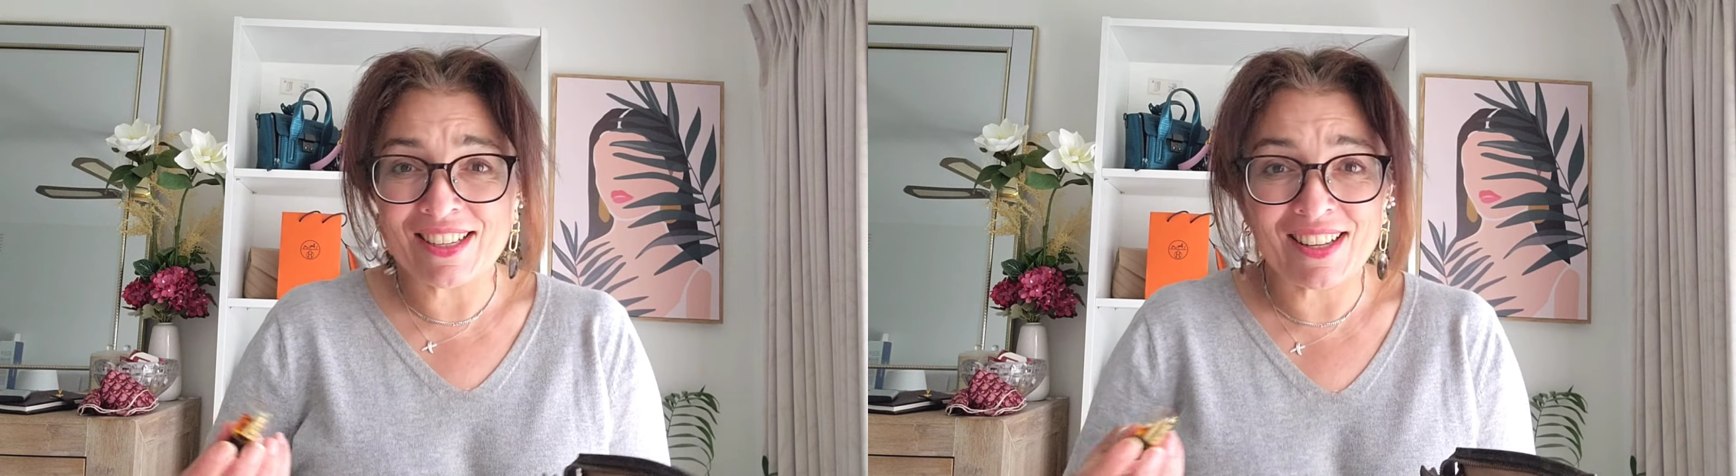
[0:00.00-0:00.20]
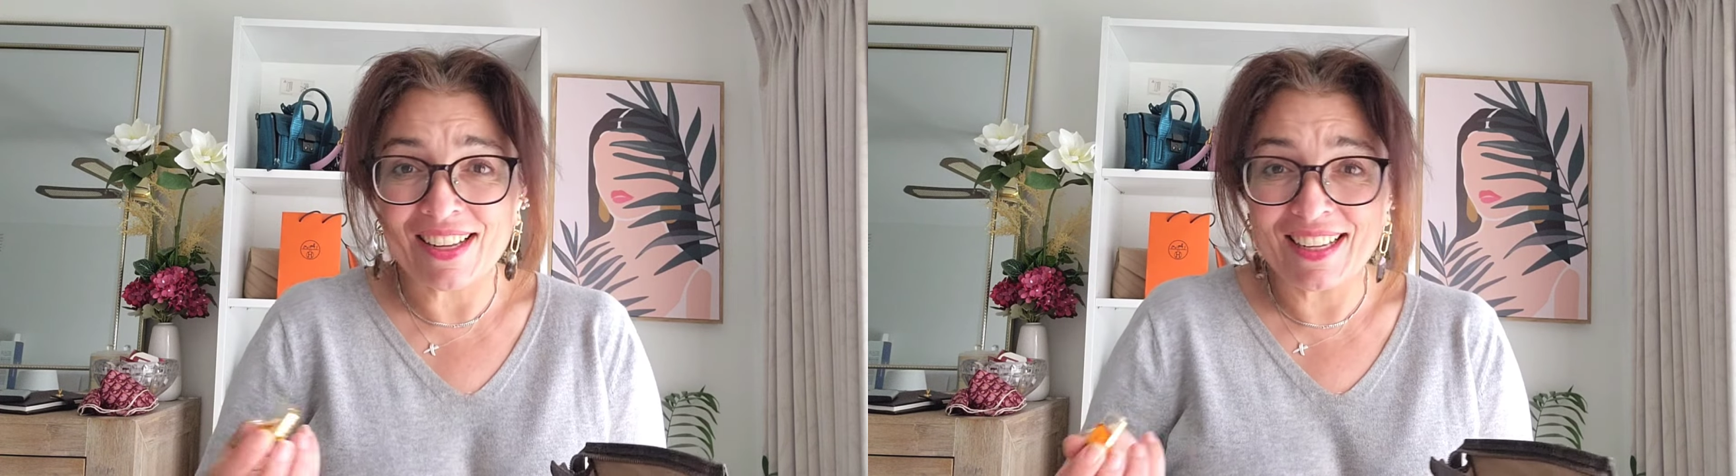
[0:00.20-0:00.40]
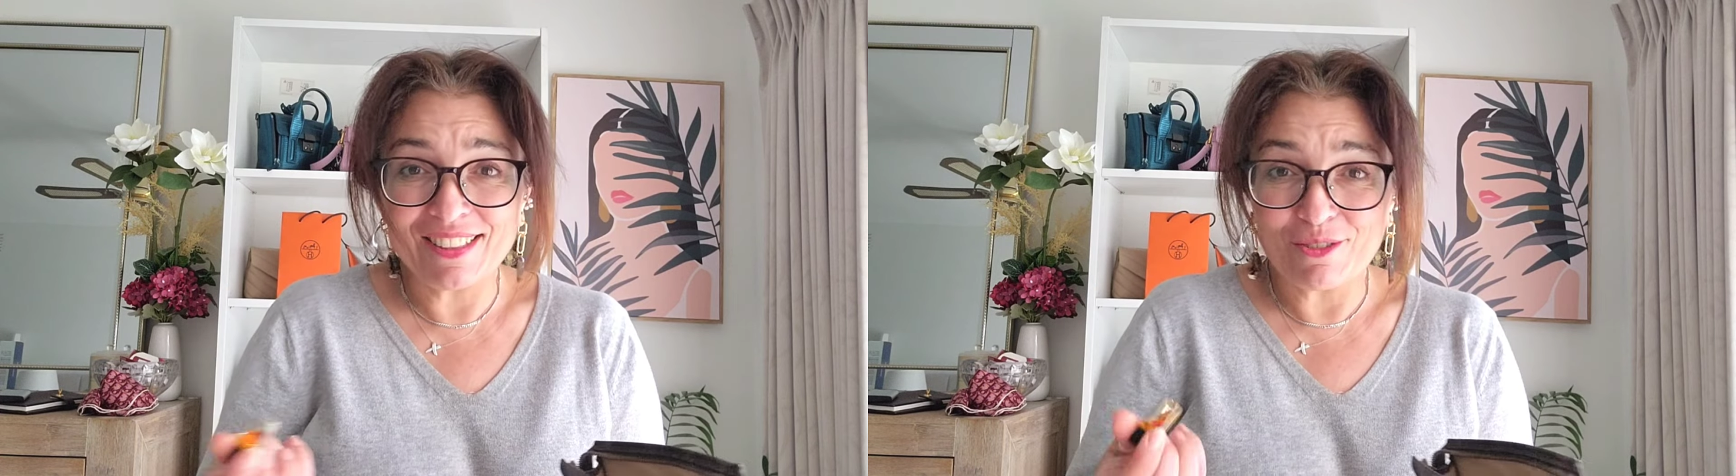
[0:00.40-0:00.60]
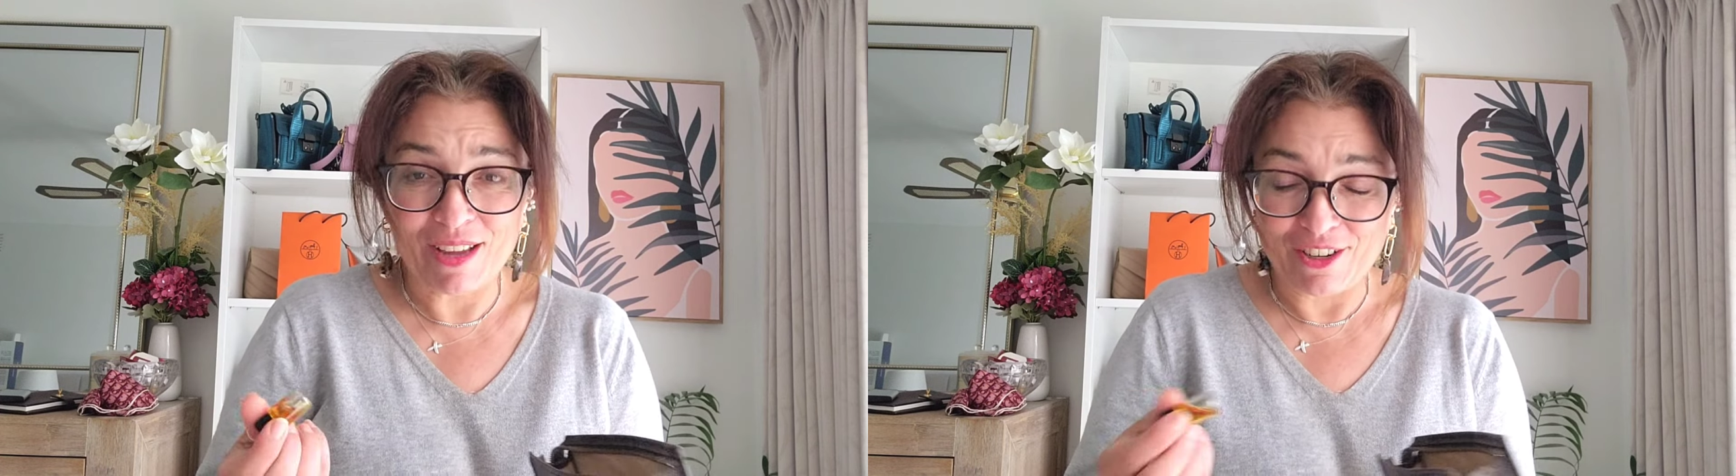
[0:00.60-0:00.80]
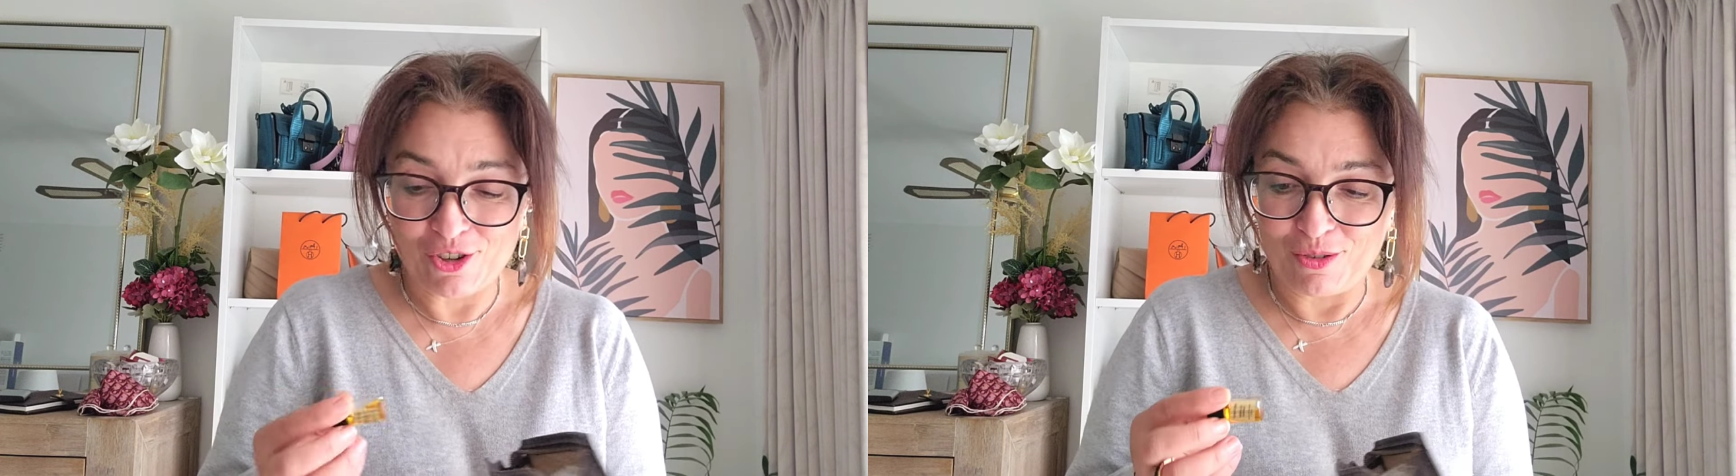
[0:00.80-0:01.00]
just like a little
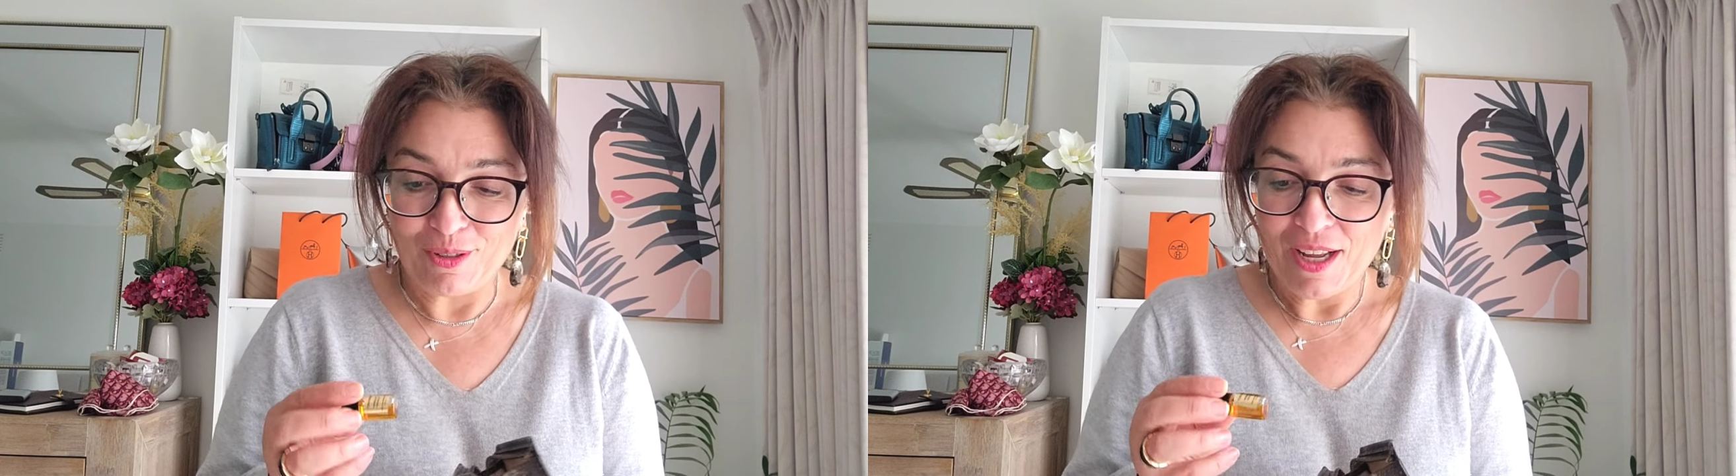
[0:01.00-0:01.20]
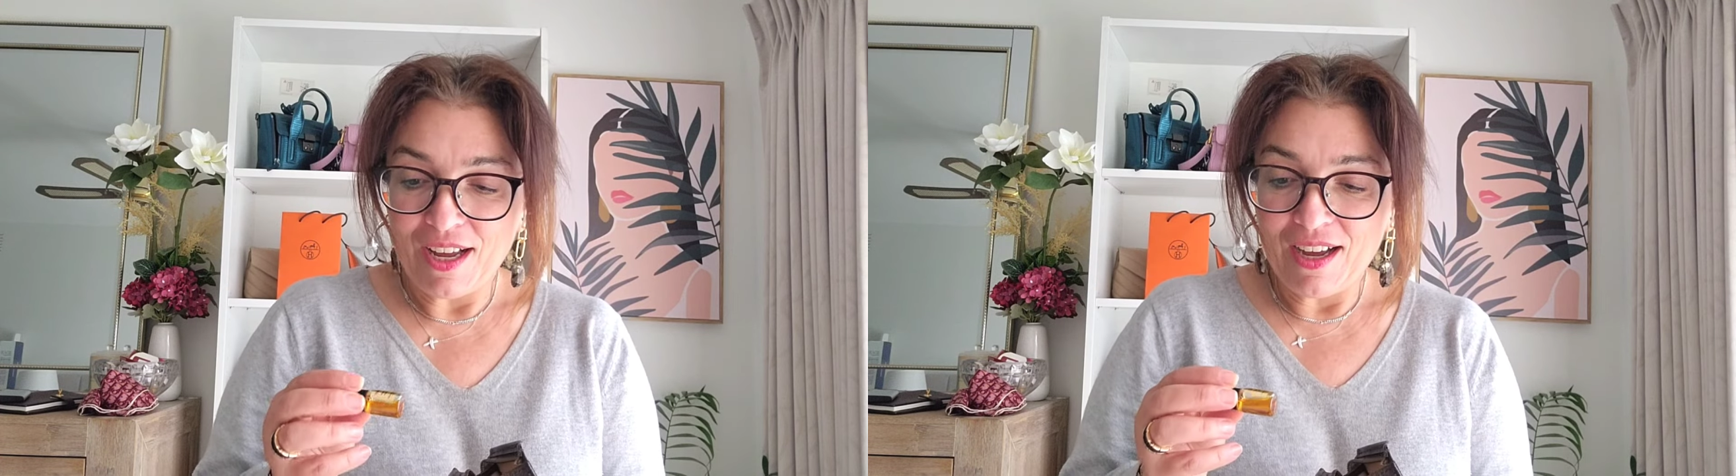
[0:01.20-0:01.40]
catch-all.